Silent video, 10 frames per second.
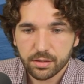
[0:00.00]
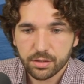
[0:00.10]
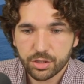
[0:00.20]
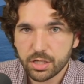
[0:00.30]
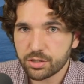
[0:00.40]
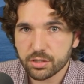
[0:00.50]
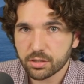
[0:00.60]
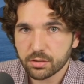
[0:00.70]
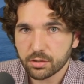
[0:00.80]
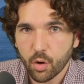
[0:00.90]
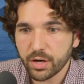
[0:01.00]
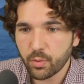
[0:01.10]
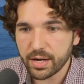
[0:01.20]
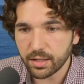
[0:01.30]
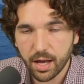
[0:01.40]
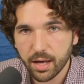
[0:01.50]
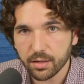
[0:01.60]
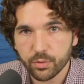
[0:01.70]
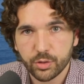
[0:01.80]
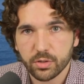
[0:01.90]
she's just going right along
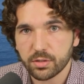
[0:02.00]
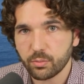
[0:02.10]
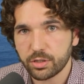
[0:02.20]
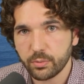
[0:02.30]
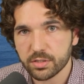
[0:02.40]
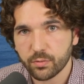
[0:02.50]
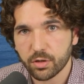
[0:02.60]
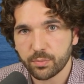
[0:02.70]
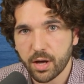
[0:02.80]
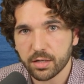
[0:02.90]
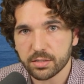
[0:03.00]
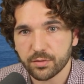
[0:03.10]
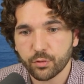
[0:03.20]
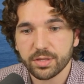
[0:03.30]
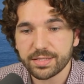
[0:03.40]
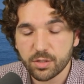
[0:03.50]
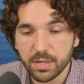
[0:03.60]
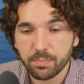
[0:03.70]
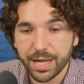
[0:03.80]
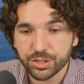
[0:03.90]
with U.S. foreign policy, for this to
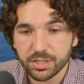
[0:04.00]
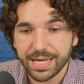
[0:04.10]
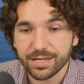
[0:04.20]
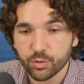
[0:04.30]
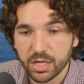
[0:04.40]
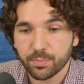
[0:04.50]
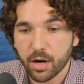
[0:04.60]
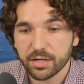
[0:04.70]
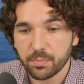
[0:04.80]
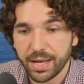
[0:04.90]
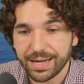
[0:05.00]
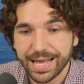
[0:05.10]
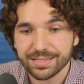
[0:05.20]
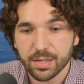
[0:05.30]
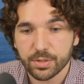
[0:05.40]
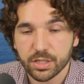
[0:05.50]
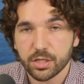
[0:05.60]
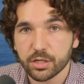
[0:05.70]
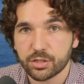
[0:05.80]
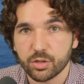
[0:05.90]
be mentioned in a Green Party debate as someone to
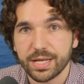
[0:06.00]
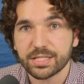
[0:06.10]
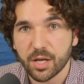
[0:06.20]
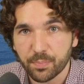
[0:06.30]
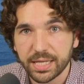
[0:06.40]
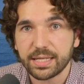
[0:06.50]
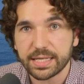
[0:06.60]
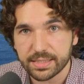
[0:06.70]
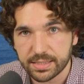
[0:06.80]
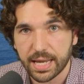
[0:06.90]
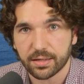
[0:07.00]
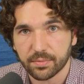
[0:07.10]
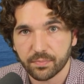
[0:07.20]
look to is completely insane.